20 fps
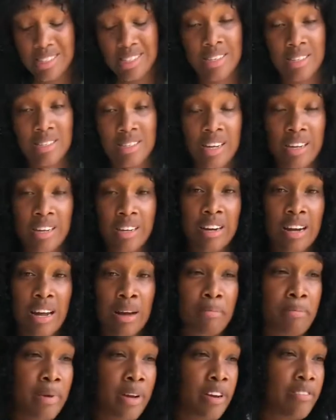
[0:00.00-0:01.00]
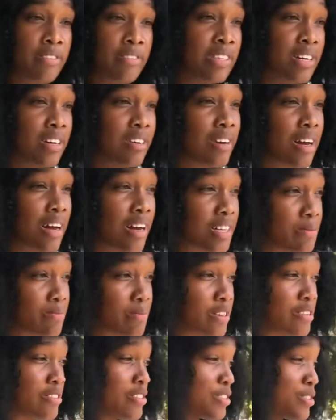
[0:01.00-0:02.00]
Things like cranberries and
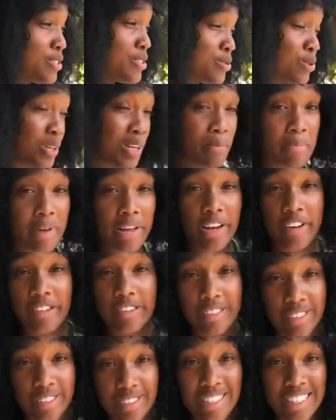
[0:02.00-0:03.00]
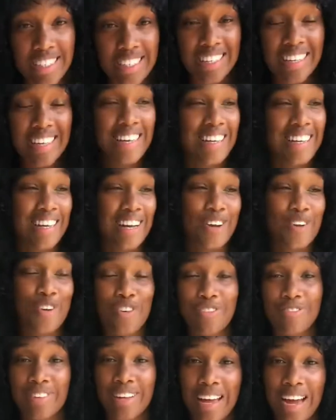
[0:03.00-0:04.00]
raspberries, all the berries that
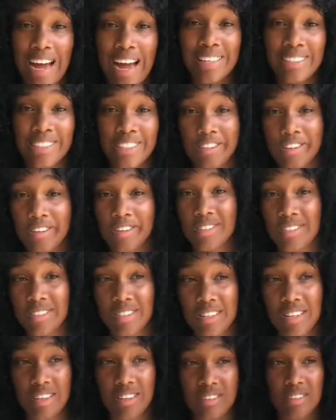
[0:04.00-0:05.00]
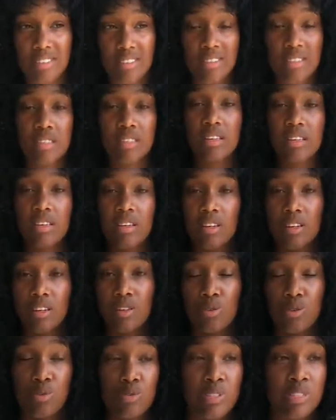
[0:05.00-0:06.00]
offer you antioxidants,
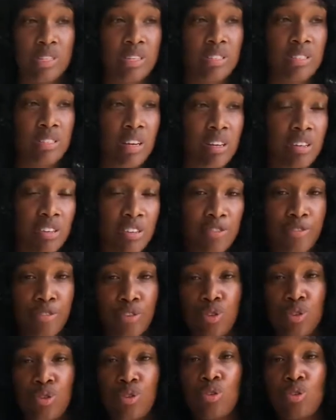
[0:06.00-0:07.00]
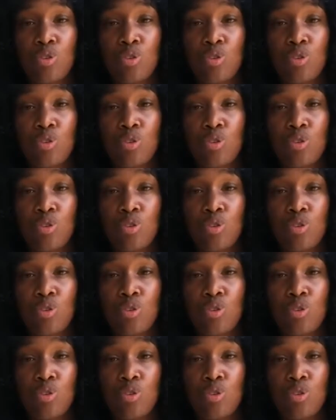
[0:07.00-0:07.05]
those things are good for you.